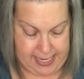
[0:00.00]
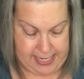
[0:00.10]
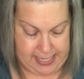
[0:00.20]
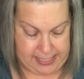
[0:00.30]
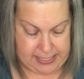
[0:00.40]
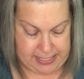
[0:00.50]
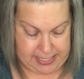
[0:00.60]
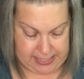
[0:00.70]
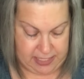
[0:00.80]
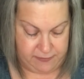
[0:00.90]

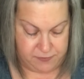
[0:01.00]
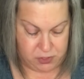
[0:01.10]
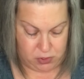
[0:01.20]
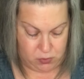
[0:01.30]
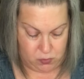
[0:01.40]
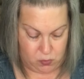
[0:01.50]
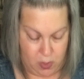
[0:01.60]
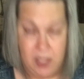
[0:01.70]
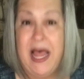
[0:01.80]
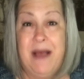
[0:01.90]
It gives you
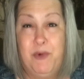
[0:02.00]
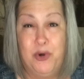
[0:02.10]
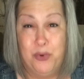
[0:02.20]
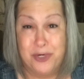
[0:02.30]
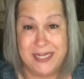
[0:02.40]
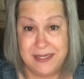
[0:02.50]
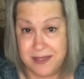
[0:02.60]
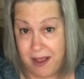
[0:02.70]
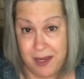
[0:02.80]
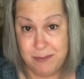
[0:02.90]
a lot more working
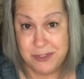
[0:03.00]
time,